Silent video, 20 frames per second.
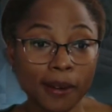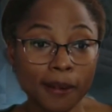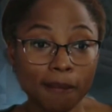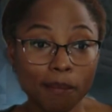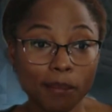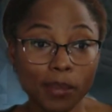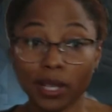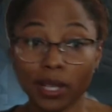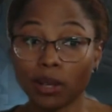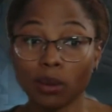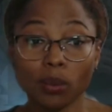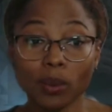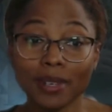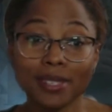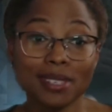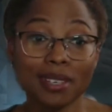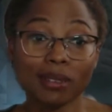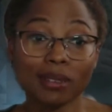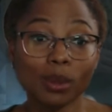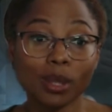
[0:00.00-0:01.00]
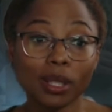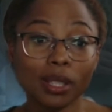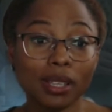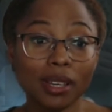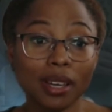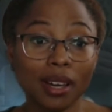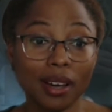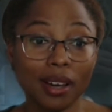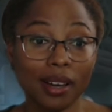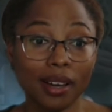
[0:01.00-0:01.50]
But it wasn't
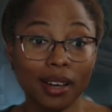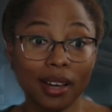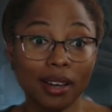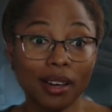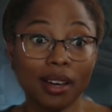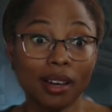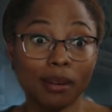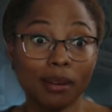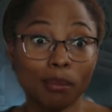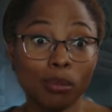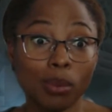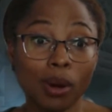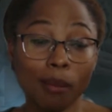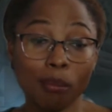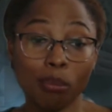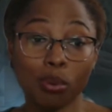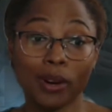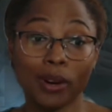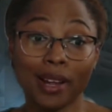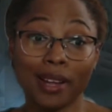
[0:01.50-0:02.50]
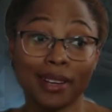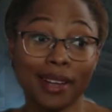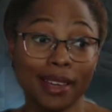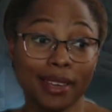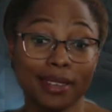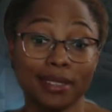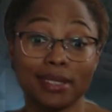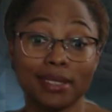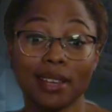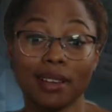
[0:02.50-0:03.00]
really a brand I
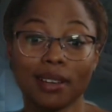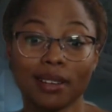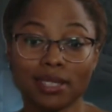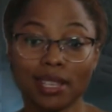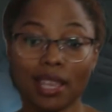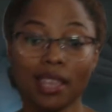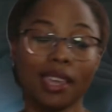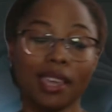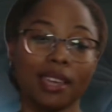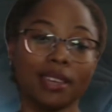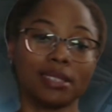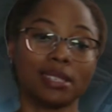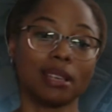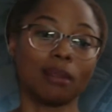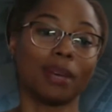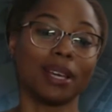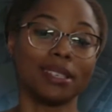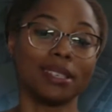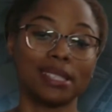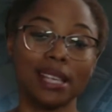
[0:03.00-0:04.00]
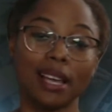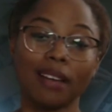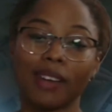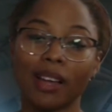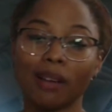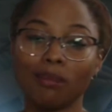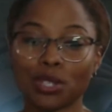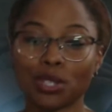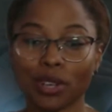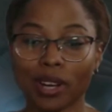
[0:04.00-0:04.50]
could sell, because I can't sell myself.
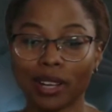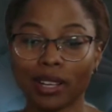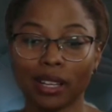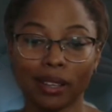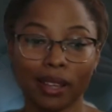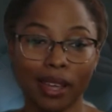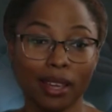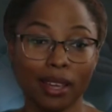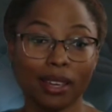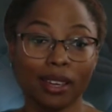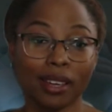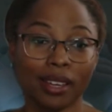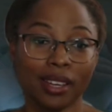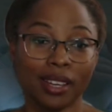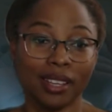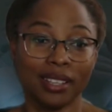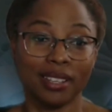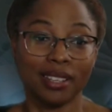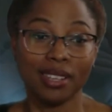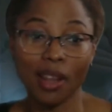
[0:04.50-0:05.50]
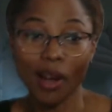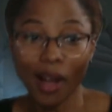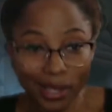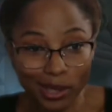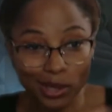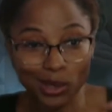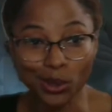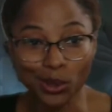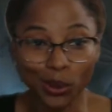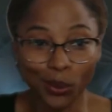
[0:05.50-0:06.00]
I'm trying to like
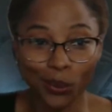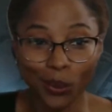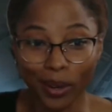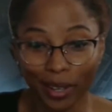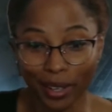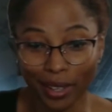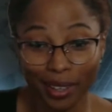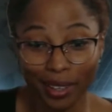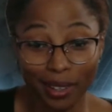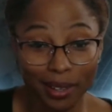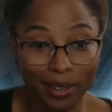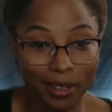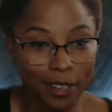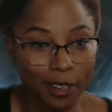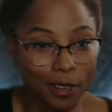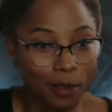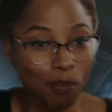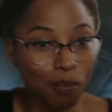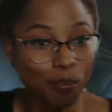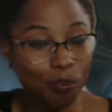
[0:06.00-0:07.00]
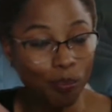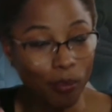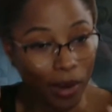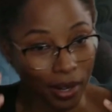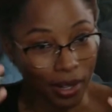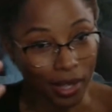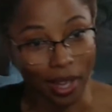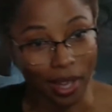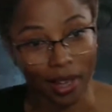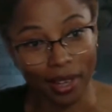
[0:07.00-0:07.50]
not do the work.
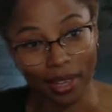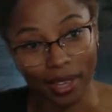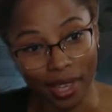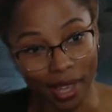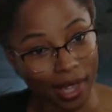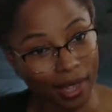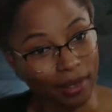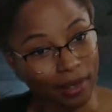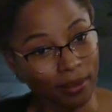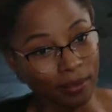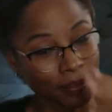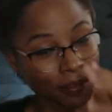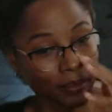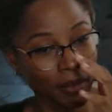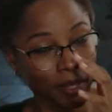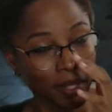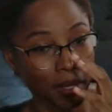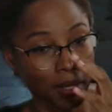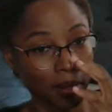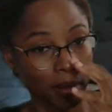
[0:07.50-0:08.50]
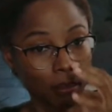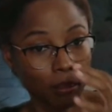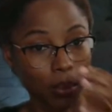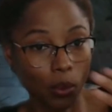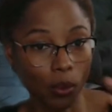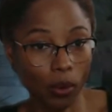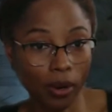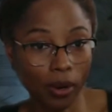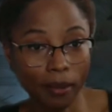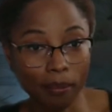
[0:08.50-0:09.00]
But again,
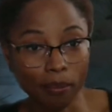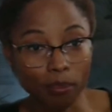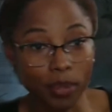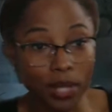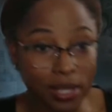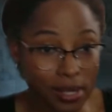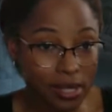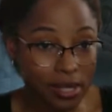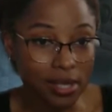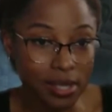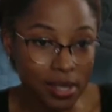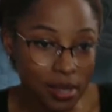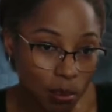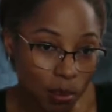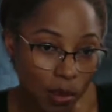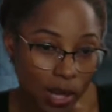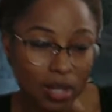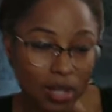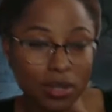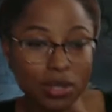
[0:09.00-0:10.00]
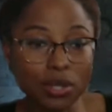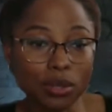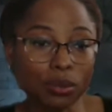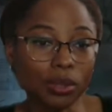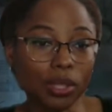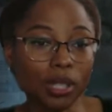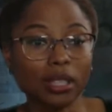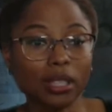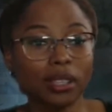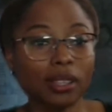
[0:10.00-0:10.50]
for business
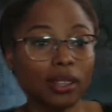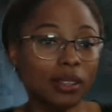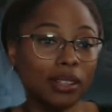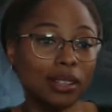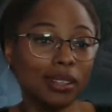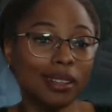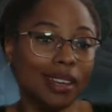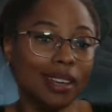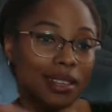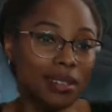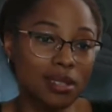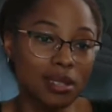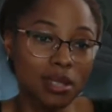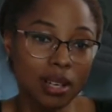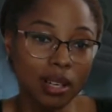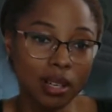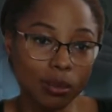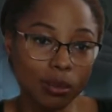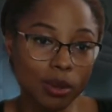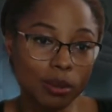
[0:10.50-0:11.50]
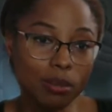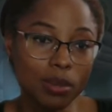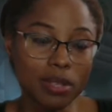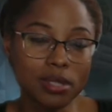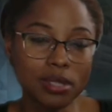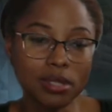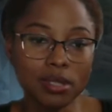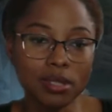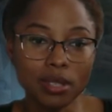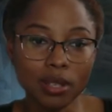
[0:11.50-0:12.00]
mentoring and getting started with
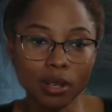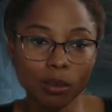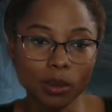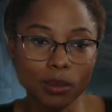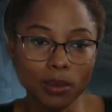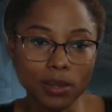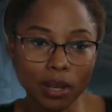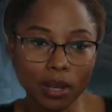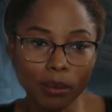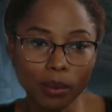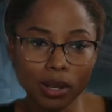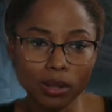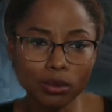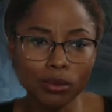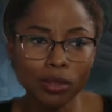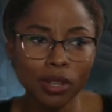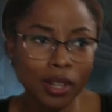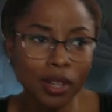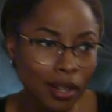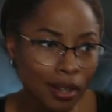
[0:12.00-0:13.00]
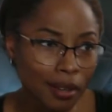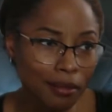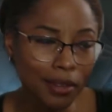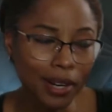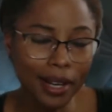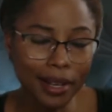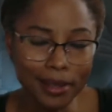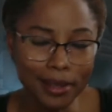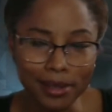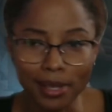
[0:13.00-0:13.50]
business, people say, well,
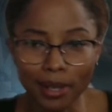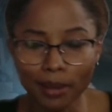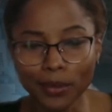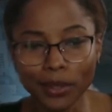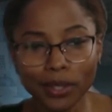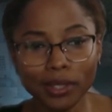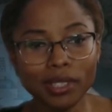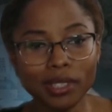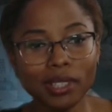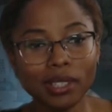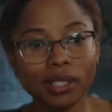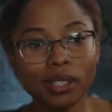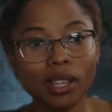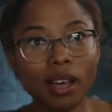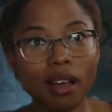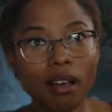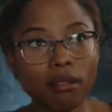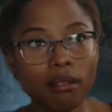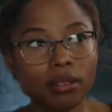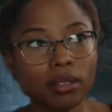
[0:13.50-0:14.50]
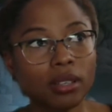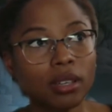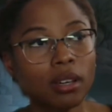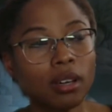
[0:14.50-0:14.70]
find something you love.